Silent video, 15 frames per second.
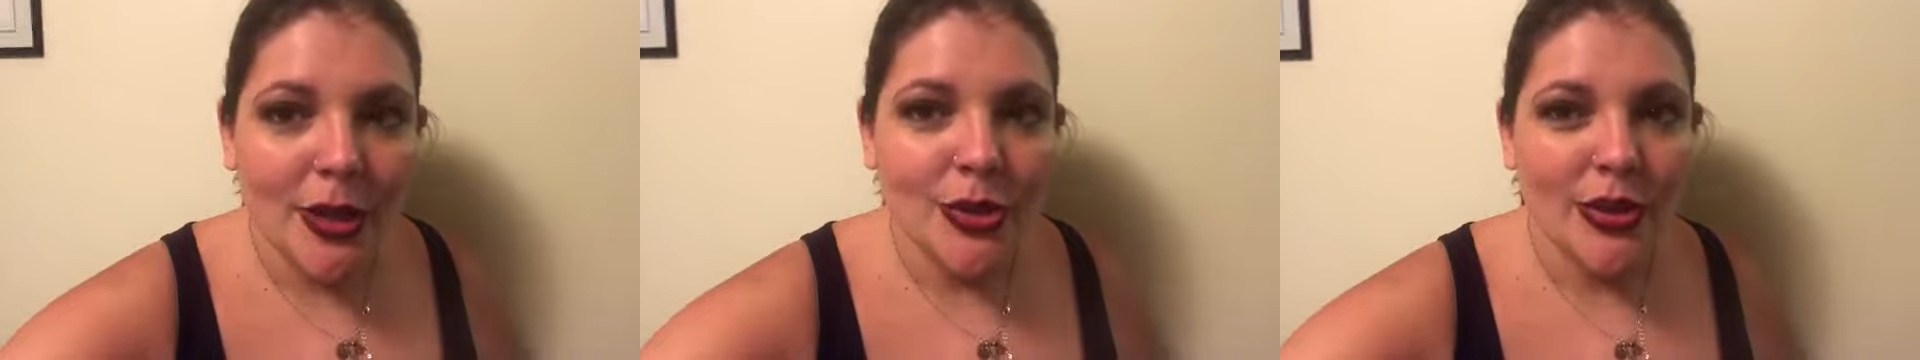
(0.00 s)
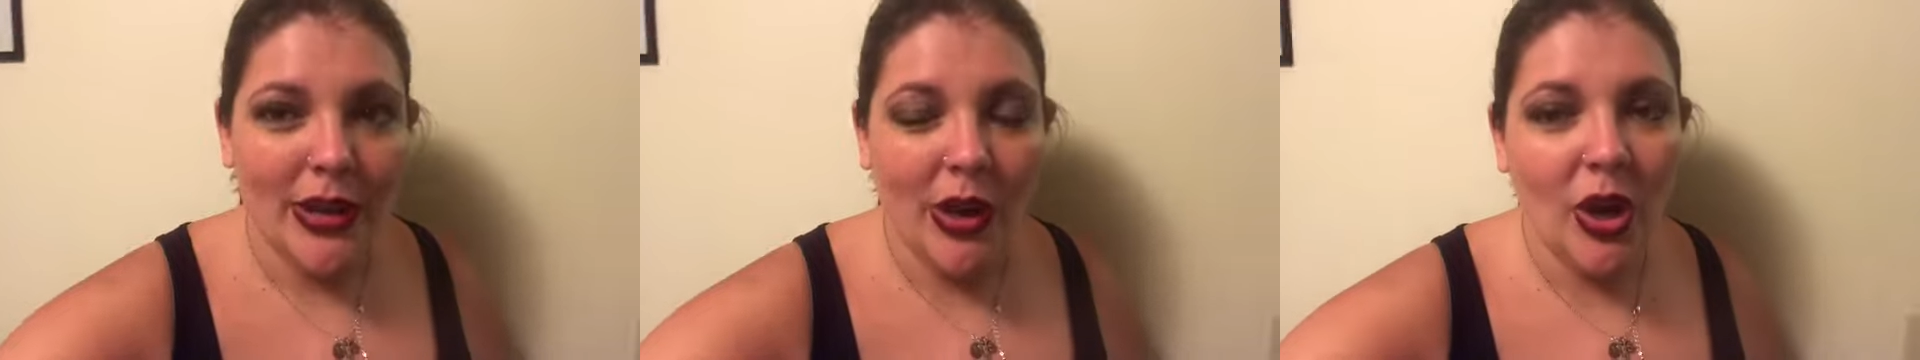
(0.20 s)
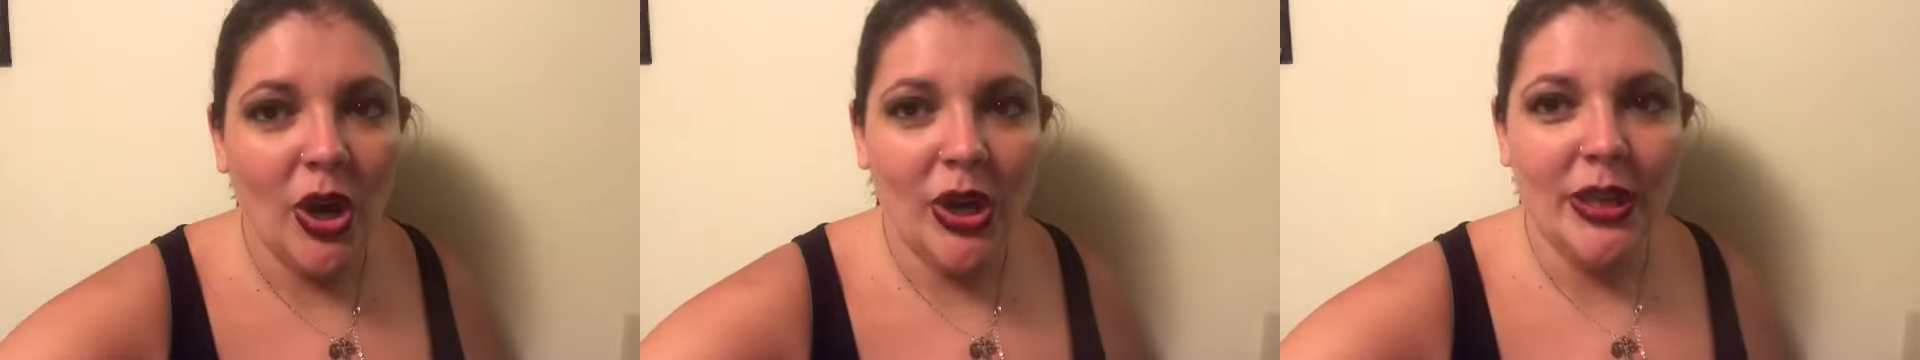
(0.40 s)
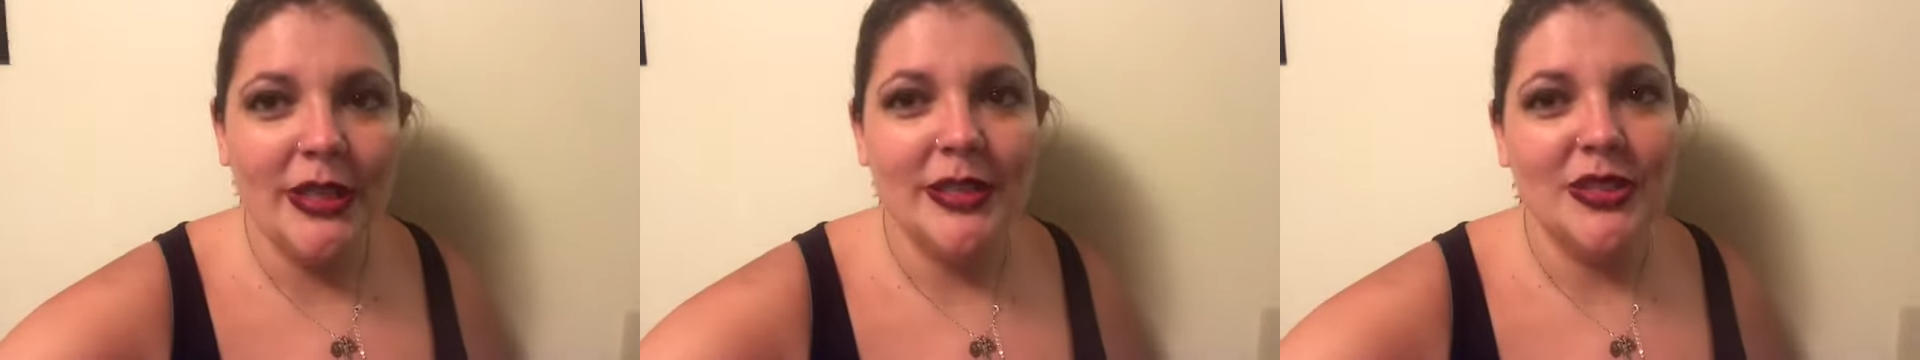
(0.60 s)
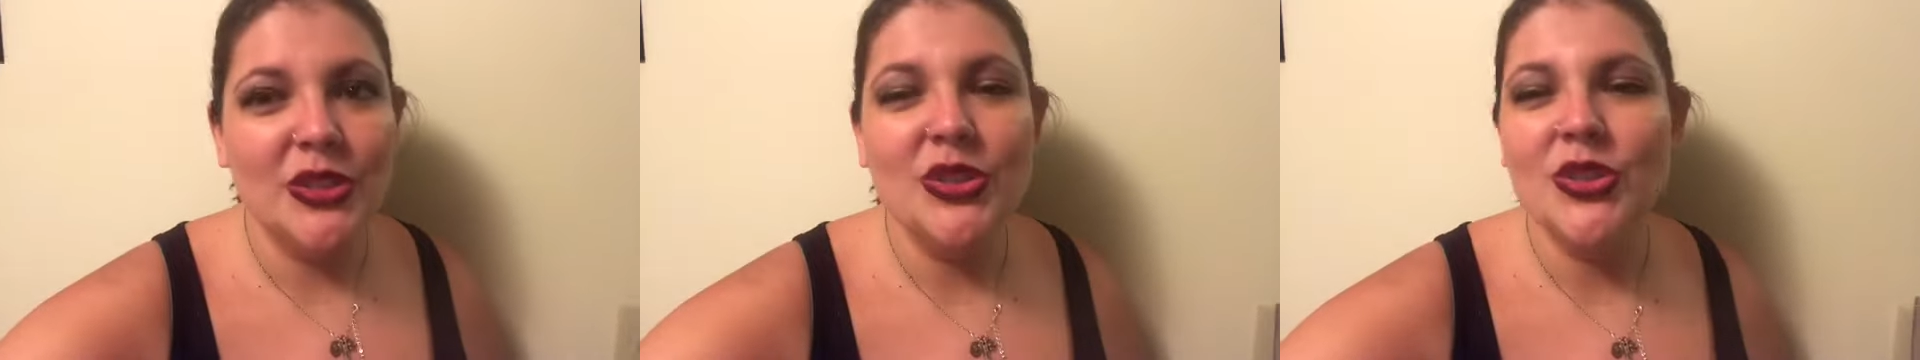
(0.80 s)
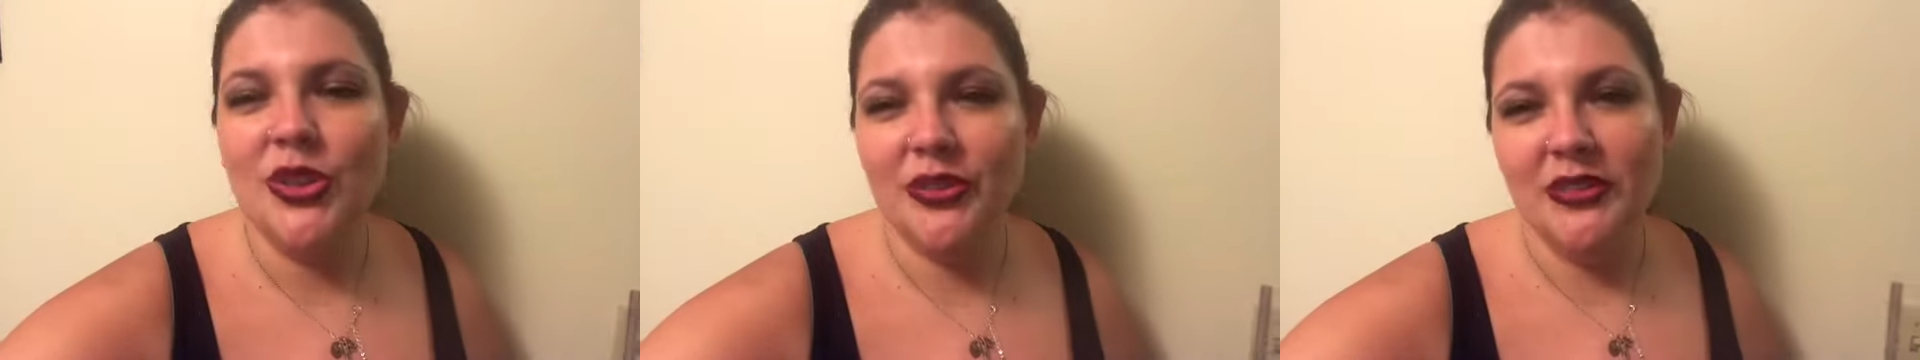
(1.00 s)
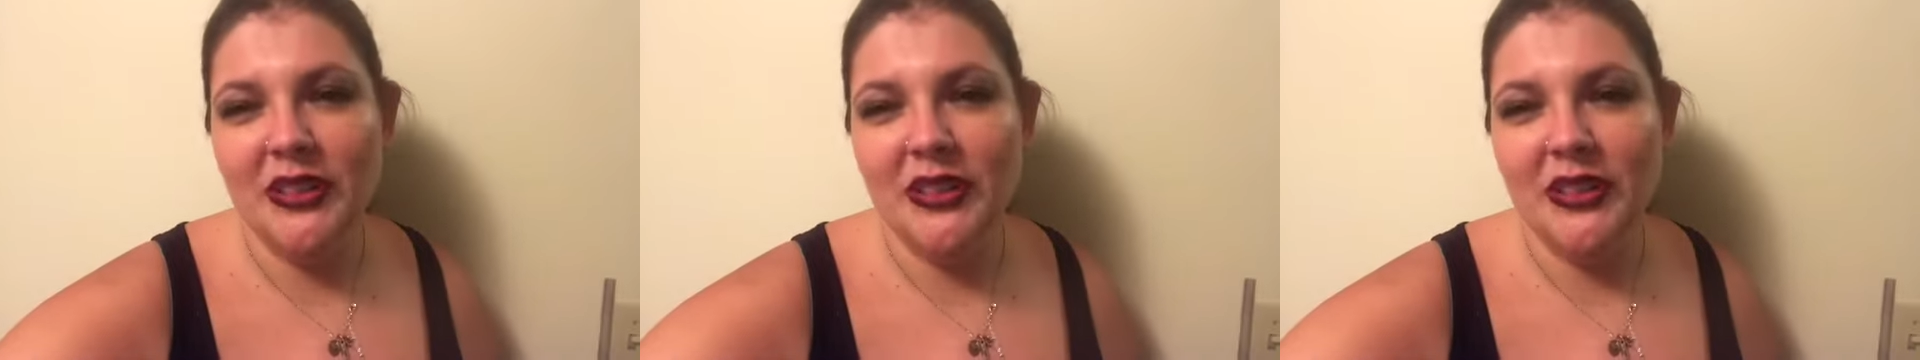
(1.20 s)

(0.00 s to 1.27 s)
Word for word: Do you know how hard it is to serve